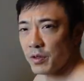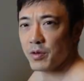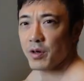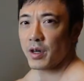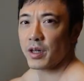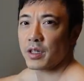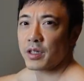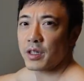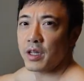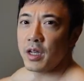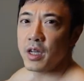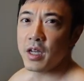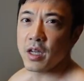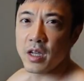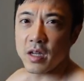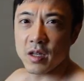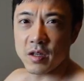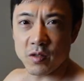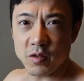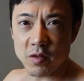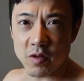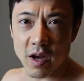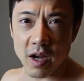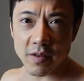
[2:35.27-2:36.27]
to work
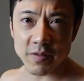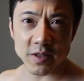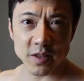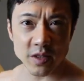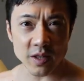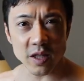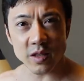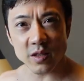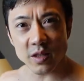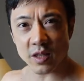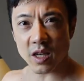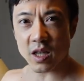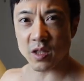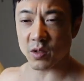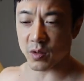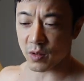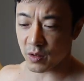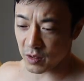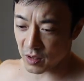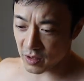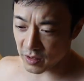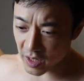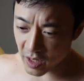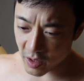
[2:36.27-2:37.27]
you have a set
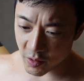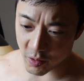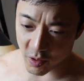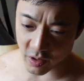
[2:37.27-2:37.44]
schedule. You're not